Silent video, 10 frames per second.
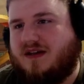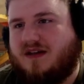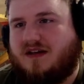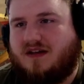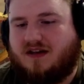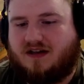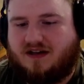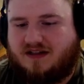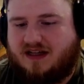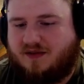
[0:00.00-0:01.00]
You're
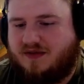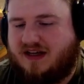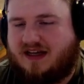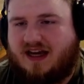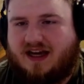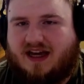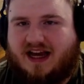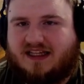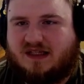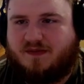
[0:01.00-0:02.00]
gonna tell me I can't
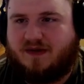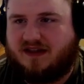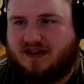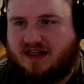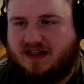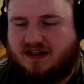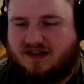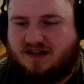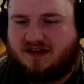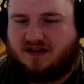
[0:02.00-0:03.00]
cast spells again
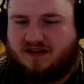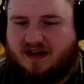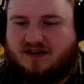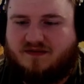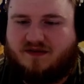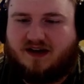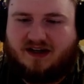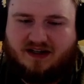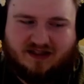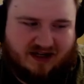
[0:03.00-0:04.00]
this turn. That's
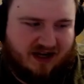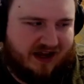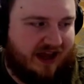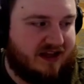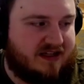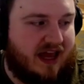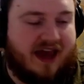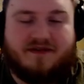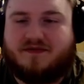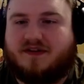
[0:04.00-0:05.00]
fine, because I can cast
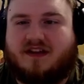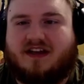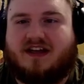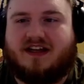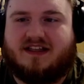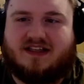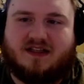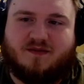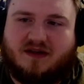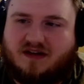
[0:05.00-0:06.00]
everything at instant
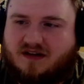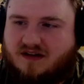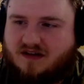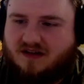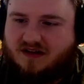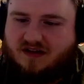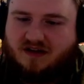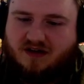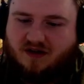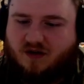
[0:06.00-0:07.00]
speed.
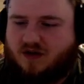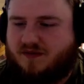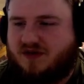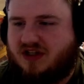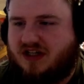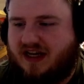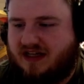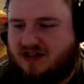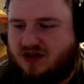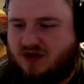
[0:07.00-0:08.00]
Orm's
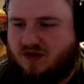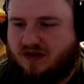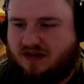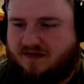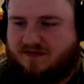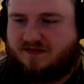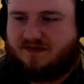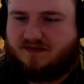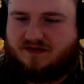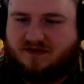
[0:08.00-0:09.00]
Chant, sure.
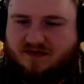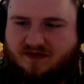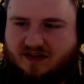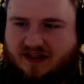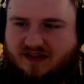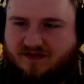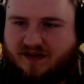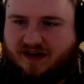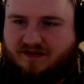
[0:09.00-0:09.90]
That's fine.